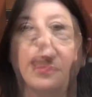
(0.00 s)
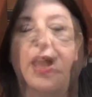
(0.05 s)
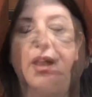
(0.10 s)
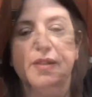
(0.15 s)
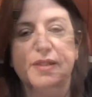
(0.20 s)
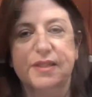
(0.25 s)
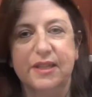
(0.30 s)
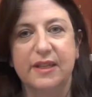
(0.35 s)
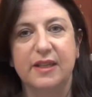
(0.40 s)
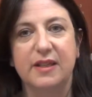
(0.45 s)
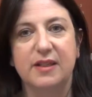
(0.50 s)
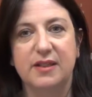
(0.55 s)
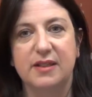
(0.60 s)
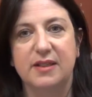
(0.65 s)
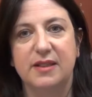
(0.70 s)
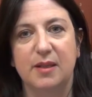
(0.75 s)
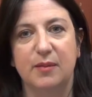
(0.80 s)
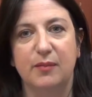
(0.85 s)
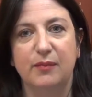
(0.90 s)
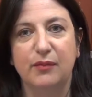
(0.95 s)
Our second
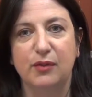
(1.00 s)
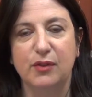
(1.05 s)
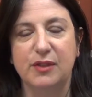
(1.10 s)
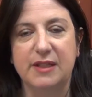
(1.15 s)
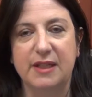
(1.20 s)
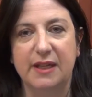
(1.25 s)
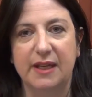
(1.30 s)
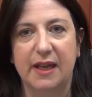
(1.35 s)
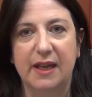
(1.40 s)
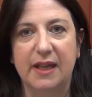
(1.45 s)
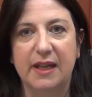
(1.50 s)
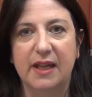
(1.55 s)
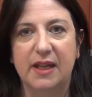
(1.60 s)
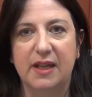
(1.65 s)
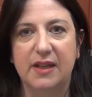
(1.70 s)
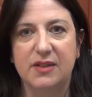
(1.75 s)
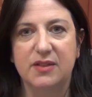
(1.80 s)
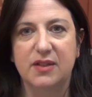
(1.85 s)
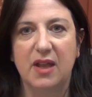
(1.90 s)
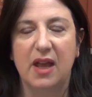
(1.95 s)
tip for today
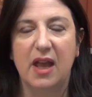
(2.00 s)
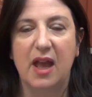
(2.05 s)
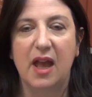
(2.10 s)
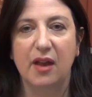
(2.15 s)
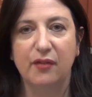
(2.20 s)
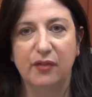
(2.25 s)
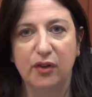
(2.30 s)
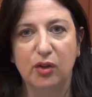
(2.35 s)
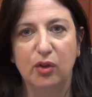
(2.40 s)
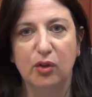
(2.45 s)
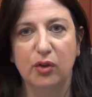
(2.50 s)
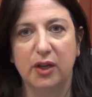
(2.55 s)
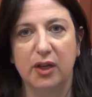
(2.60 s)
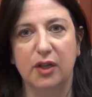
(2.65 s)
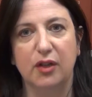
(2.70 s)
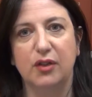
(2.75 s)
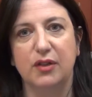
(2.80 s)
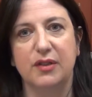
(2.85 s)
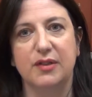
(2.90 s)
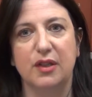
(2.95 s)
is have a look
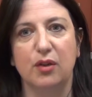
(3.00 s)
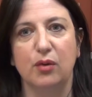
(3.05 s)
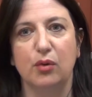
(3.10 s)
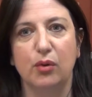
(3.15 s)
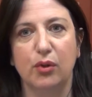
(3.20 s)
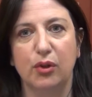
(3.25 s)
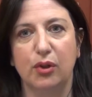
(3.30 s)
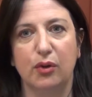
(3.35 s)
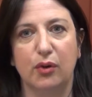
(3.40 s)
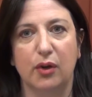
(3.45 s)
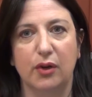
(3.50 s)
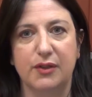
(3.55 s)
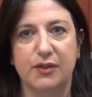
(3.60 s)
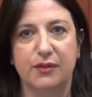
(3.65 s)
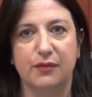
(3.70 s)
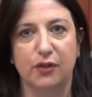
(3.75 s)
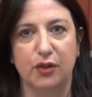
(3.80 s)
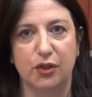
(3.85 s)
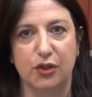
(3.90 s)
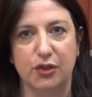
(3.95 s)
at using
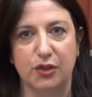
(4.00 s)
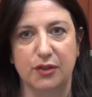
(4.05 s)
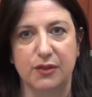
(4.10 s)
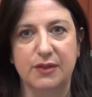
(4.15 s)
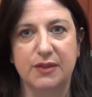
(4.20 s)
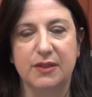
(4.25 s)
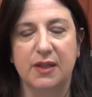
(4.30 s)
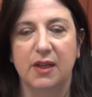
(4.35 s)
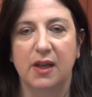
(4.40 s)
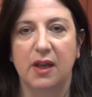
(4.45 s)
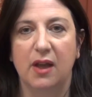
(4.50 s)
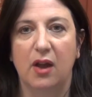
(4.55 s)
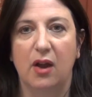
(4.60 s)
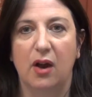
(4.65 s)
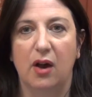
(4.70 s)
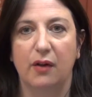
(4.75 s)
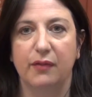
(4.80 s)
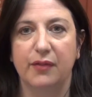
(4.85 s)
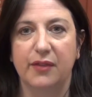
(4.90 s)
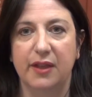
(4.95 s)
authorised versions
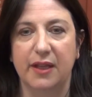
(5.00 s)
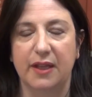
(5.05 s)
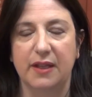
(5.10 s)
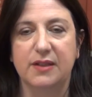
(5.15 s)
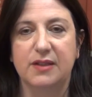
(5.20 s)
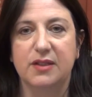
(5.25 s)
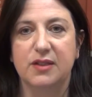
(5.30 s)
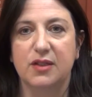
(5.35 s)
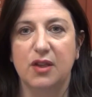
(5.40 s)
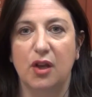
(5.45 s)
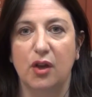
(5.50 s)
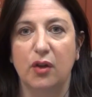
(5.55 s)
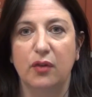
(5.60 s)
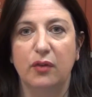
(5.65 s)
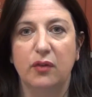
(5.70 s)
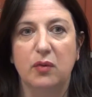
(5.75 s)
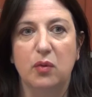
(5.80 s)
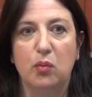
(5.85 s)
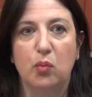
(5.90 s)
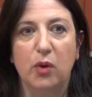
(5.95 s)
of things. So
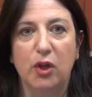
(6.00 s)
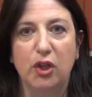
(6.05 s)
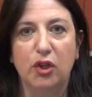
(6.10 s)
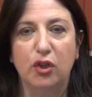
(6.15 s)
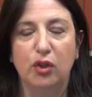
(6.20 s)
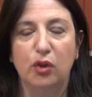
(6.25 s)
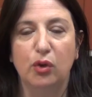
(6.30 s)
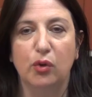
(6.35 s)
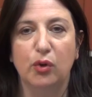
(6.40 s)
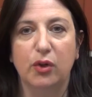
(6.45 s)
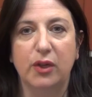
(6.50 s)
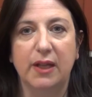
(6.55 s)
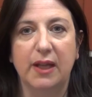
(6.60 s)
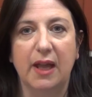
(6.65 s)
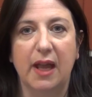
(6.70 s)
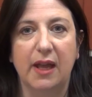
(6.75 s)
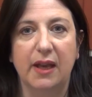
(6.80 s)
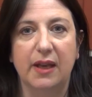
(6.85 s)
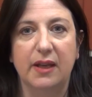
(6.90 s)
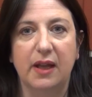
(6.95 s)
when you're
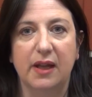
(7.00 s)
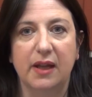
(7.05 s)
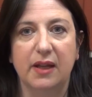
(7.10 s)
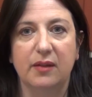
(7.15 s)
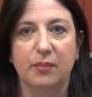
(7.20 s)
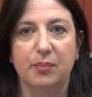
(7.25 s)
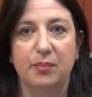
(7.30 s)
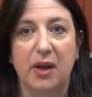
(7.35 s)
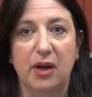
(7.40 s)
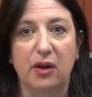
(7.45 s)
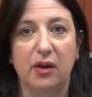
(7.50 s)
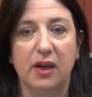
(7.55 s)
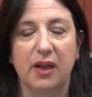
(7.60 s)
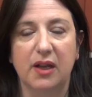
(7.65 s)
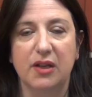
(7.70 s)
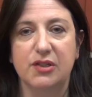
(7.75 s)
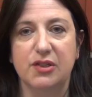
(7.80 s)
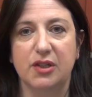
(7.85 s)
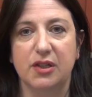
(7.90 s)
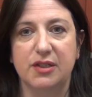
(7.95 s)
looking at
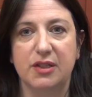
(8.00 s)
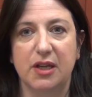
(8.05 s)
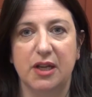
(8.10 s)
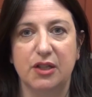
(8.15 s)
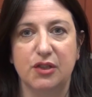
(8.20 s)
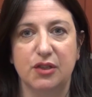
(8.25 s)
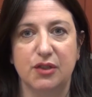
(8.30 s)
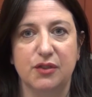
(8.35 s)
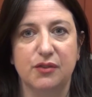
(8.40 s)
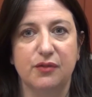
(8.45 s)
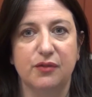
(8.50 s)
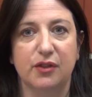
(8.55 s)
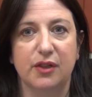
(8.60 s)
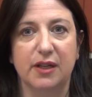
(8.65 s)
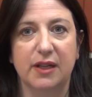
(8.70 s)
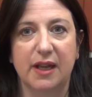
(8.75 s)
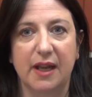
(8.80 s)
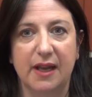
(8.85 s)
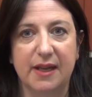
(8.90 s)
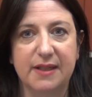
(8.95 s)
parallel citations for
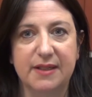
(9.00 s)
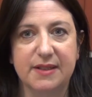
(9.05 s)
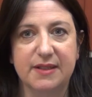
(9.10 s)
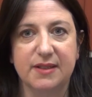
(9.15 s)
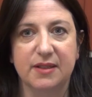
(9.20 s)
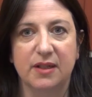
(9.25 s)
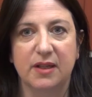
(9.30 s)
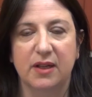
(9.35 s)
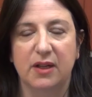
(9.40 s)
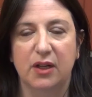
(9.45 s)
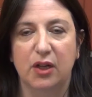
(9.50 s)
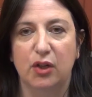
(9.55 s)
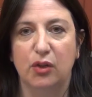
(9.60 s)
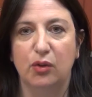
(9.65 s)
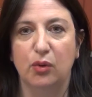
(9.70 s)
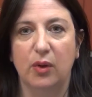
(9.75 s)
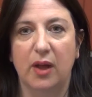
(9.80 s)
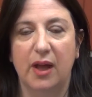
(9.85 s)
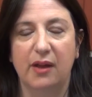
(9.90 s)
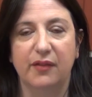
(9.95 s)
a case,
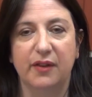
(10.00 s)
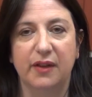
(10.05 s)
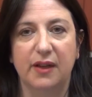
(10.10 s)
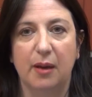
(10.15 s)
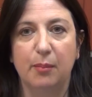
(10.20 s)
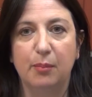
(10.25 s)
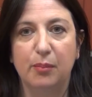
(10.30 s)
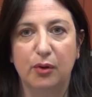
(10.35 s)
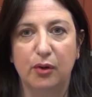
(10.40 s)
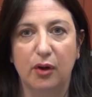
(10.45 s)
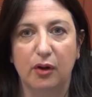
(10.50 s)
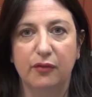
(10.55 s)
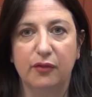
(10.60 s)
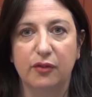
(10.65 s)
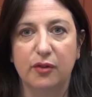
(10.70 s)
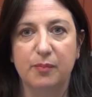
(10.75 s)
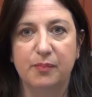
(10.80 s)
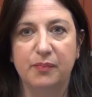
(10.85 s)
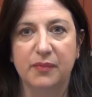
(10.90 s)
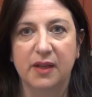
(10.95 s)
you'll have a number of
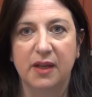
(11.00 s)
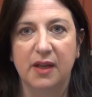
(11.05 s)
them.